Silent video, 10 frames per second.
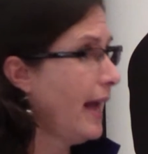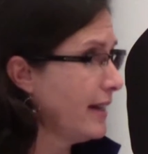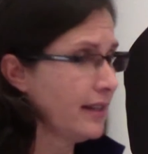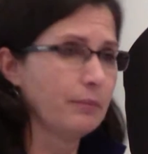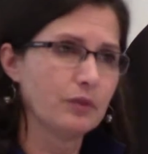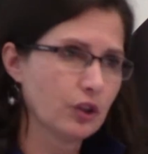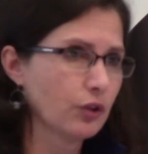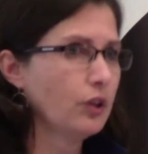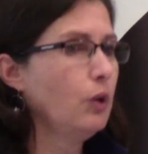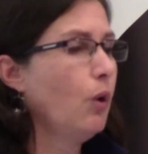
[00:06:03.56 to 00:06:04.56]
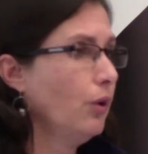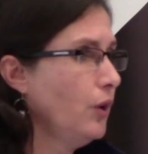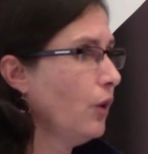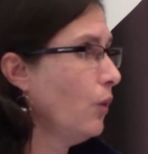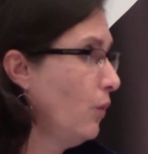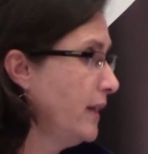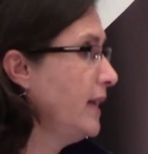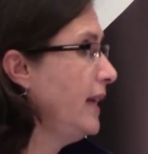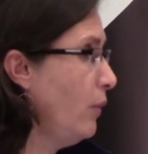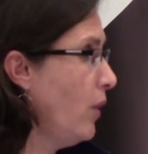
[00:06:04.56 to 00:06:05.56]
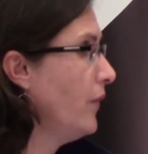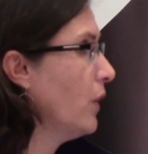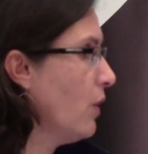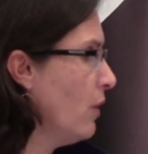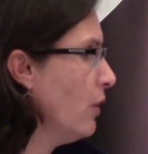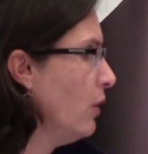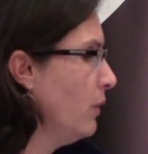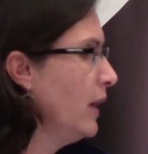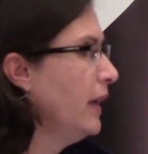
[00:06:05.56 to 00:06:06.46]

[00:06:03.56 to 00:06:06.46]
as I'm sure you all know, what did he want in the Congo?